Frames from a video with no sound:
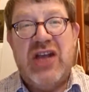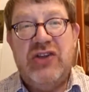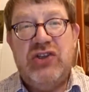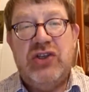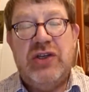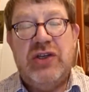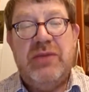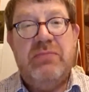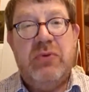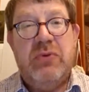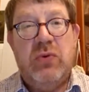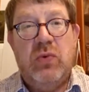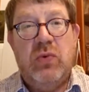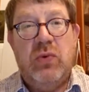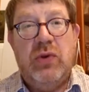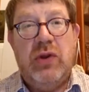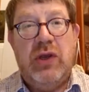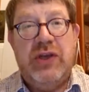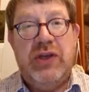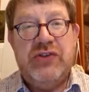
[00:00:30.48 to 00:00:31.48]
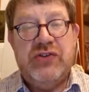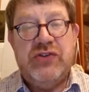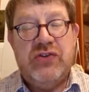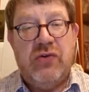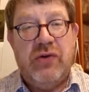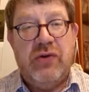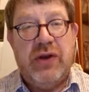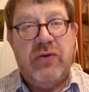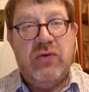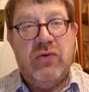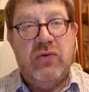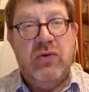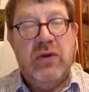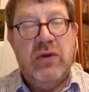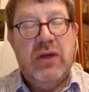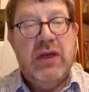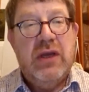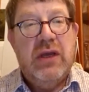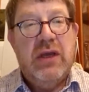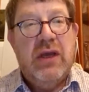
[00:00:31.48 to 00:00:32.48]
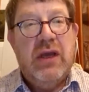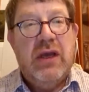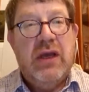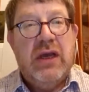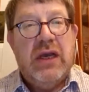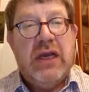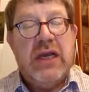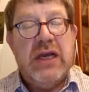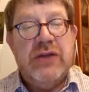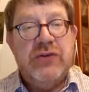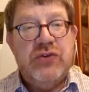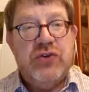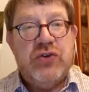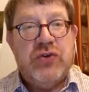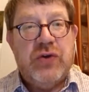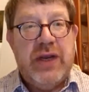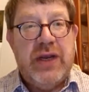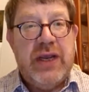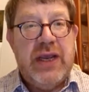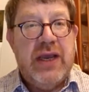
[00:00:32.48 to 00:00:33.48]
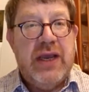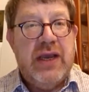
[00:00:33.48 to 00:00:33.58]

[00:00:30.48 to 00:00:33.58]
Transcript: an important historical country.